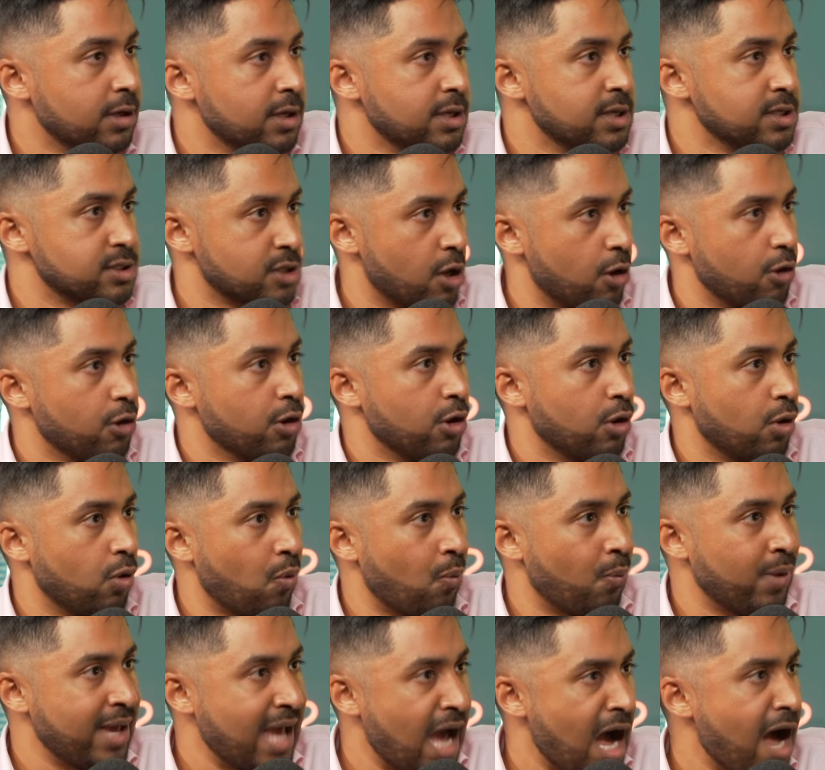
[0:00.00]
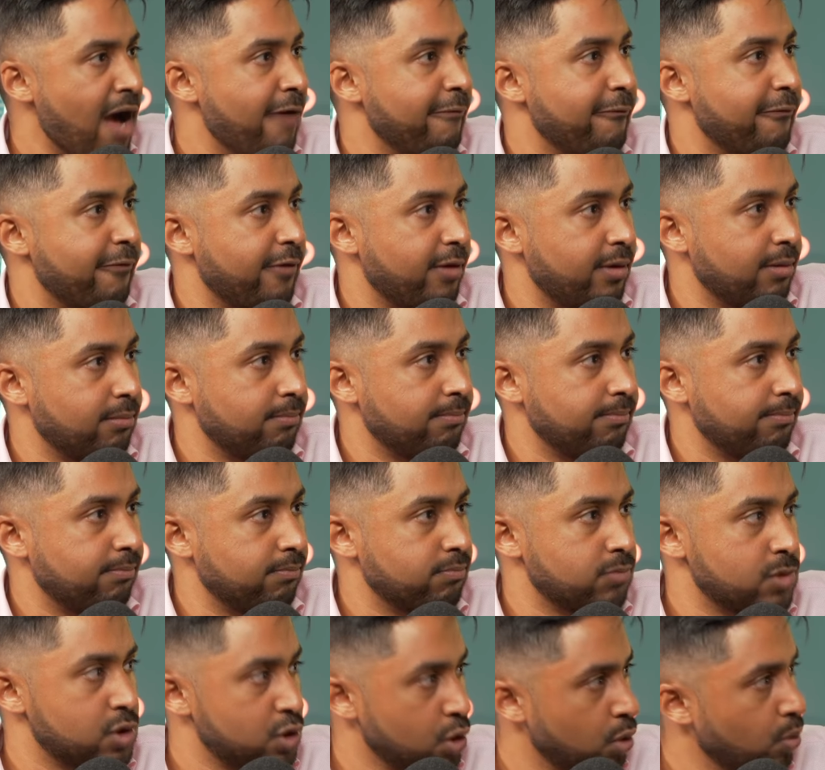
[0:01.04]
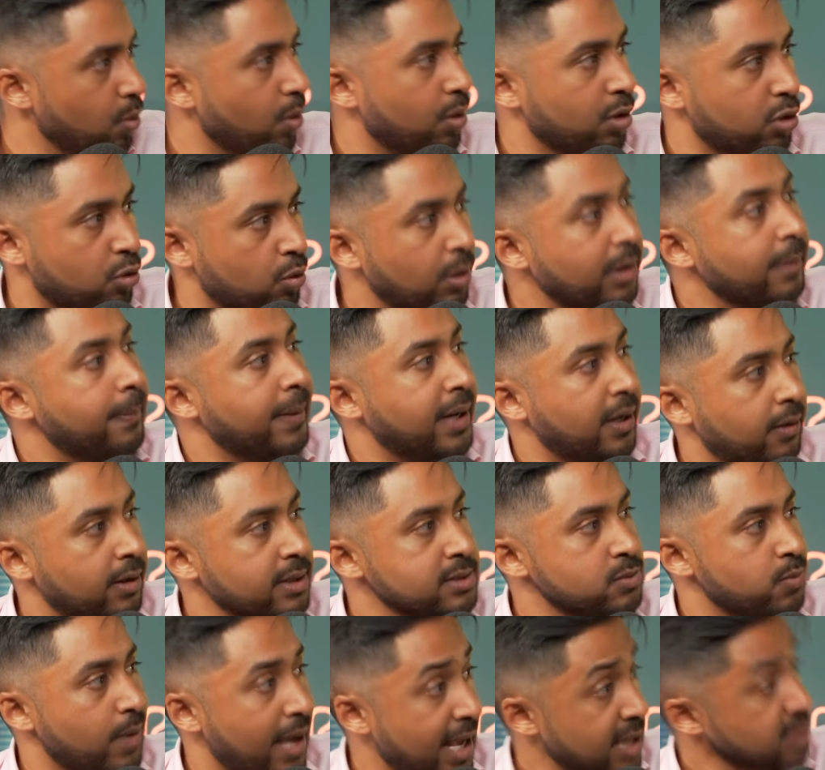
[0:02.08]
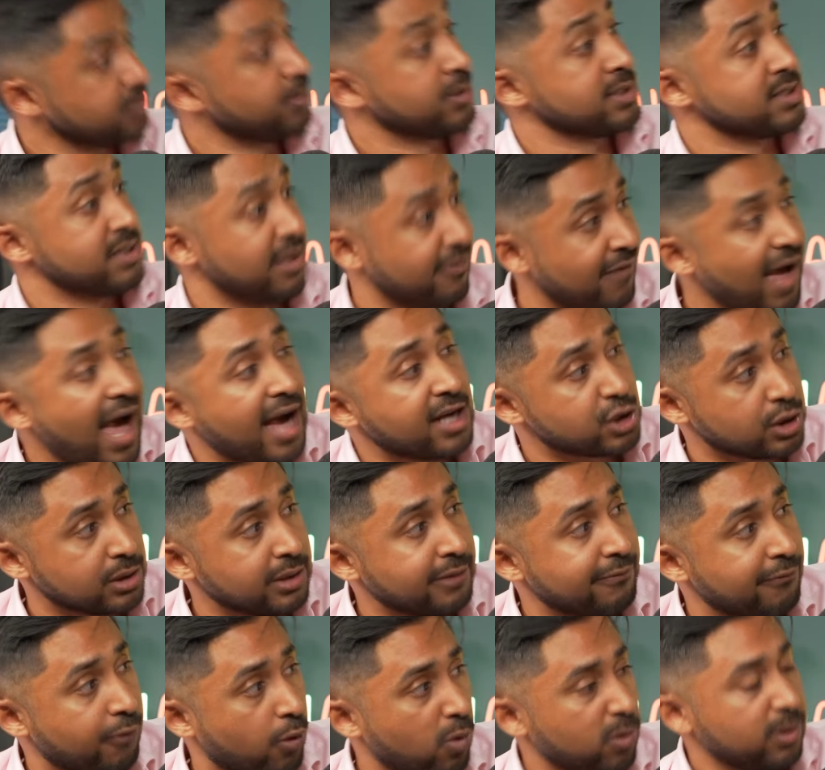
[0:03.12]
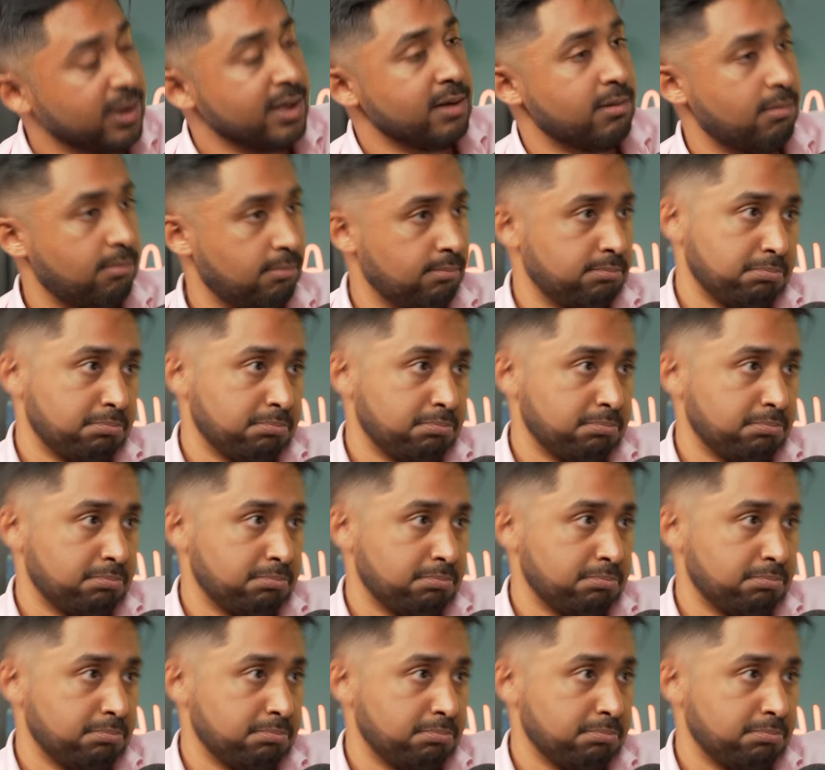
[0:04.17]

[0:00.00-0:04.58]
So we have 2 or 3 periods where house prices have actually fallen,